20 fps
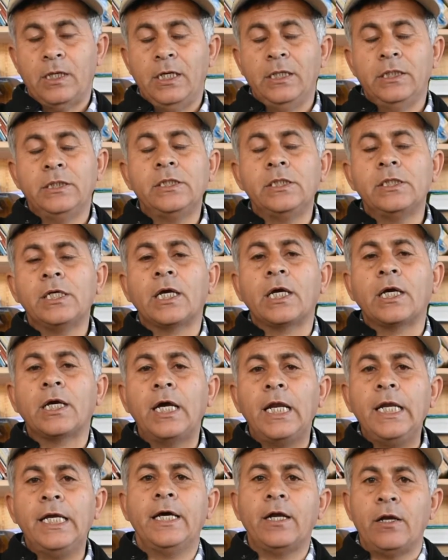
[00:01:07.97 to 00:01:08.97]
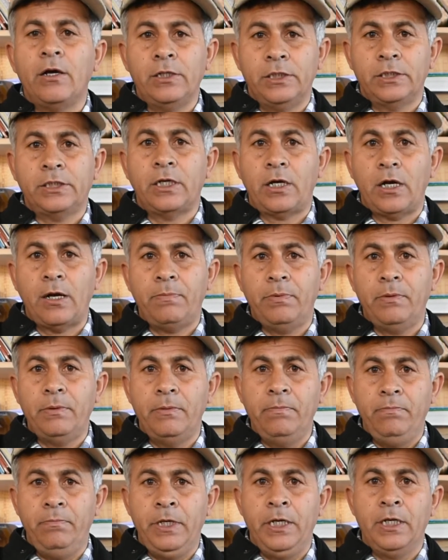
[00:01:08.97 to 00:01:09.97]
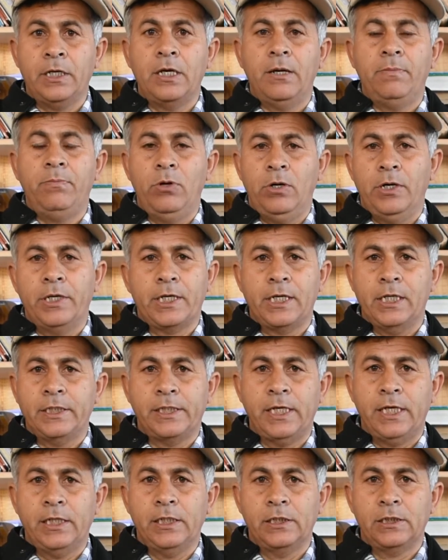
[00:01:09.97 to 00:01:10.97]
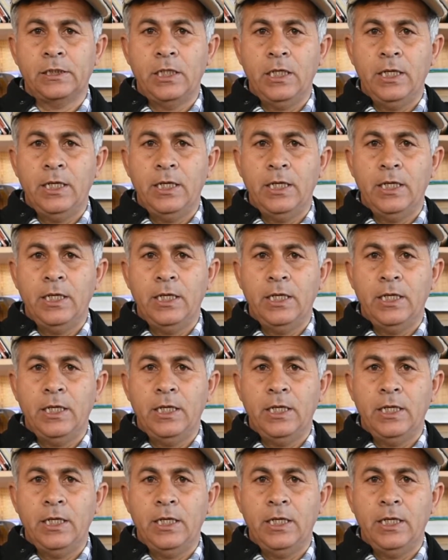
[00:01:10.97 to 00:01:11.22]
This is a clear answer of meaning of political science.